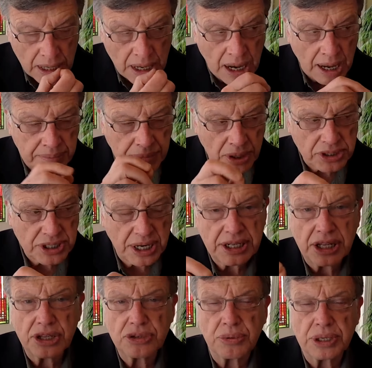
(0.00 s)
On March
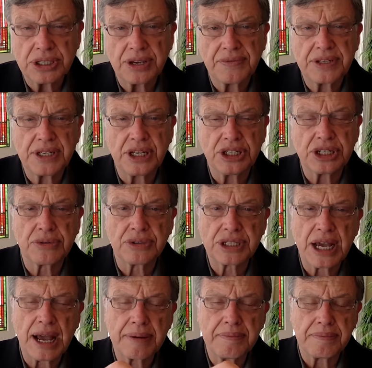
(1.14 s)
19, 2017, General
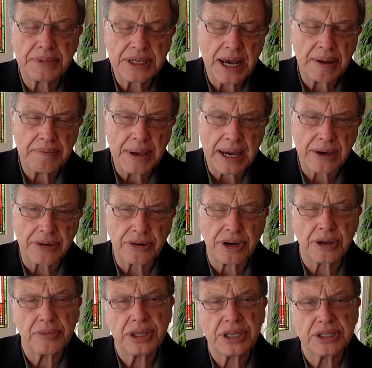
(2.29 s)
Tom
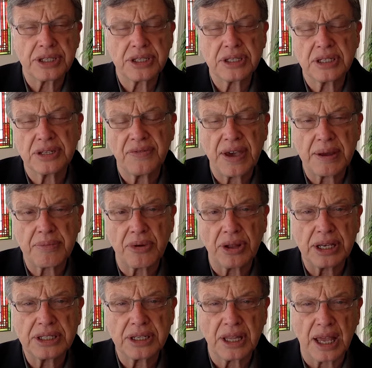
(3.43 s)
McInerney, with the assistance of Admiral
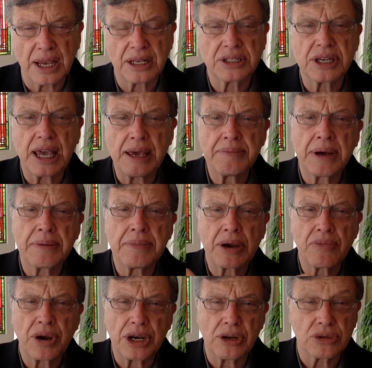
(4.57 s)
Ace Lyons, came on my
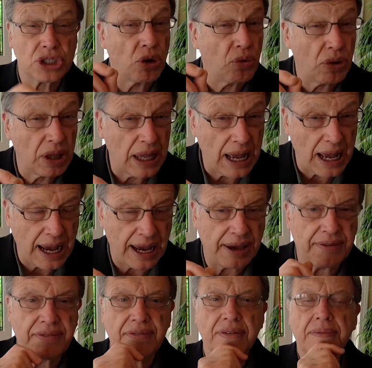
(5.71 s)
radio show
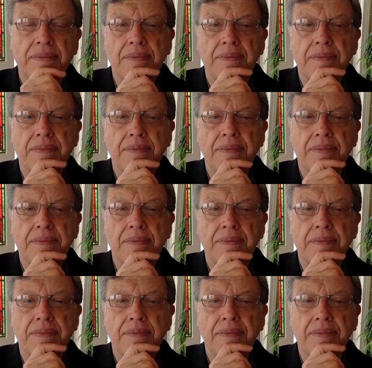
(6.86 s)
live